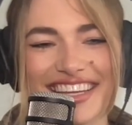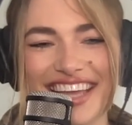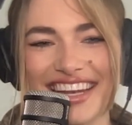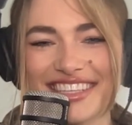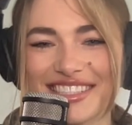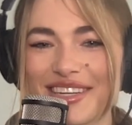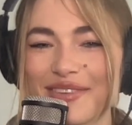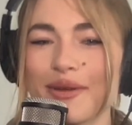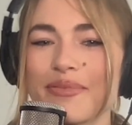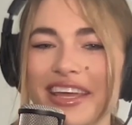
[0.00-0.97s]
Kenny's going to
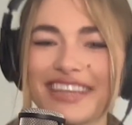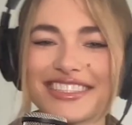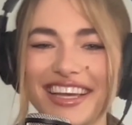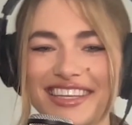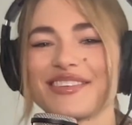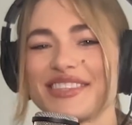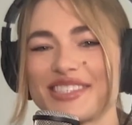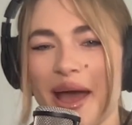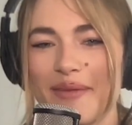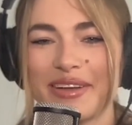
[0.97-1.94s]
replace us with
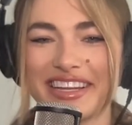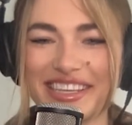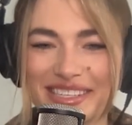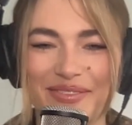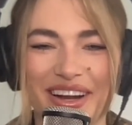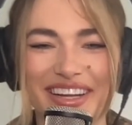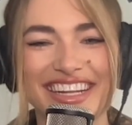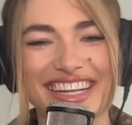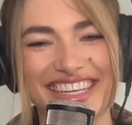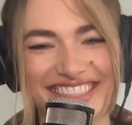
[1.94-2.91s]
Japanese
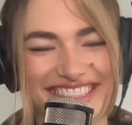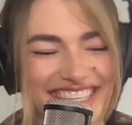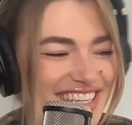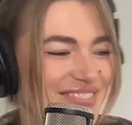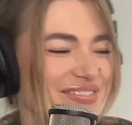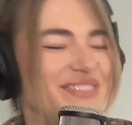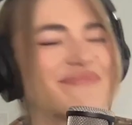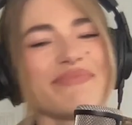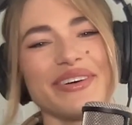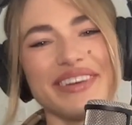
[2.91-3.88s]
marketing team
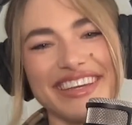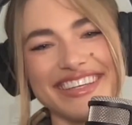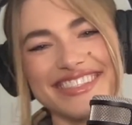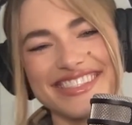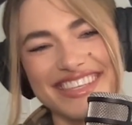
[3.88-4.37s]
employees.